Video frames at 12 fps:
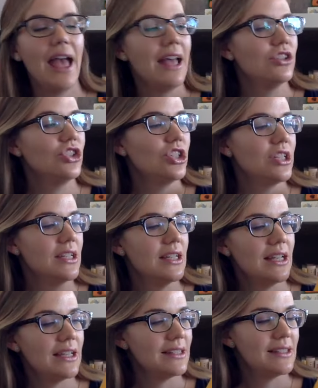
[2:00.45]
and
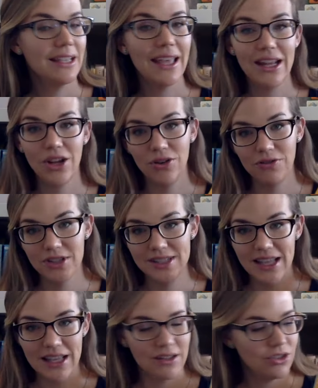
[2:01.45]
she is getting her first
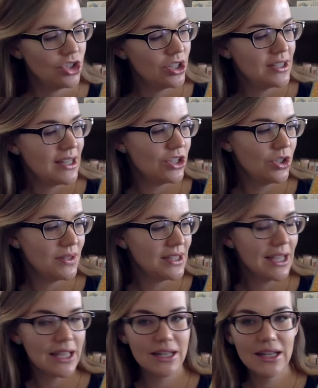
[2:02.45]
kitten. She decides she wants
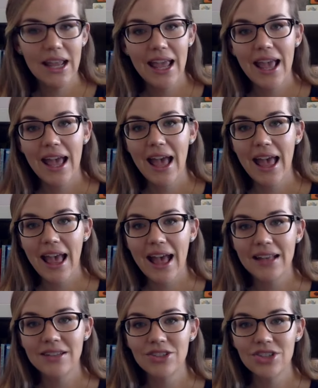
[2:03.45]
a kitten,
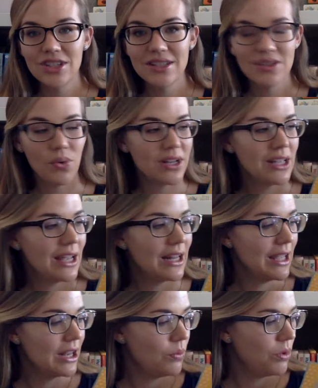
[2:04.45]
and she's going to get
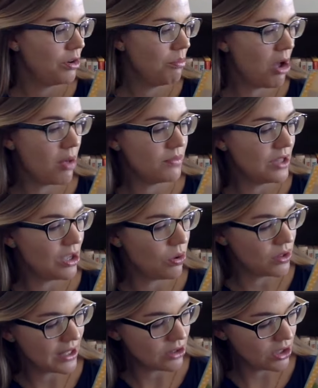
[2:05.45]
a kitten with her mom. They go
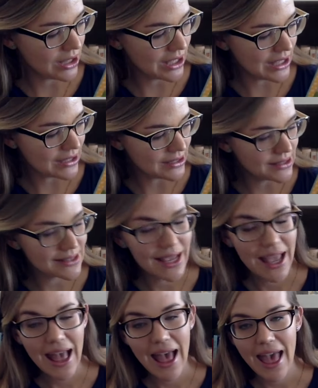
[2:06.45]
and look at the kittens,
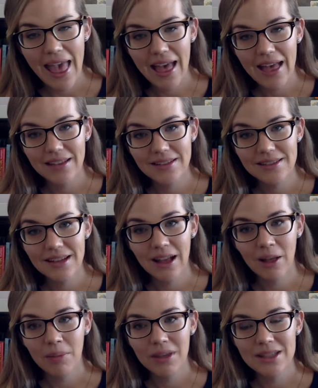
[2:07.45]
and
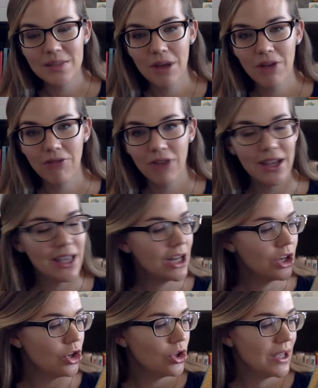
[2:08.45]
it's about Fran
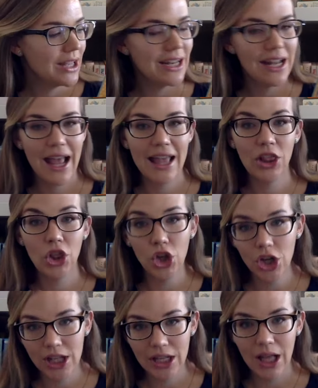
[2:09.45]
getting her new kitten and
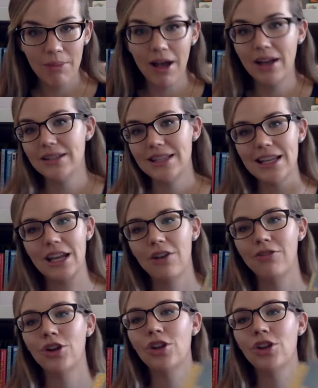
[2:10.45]
learning about how to take care of her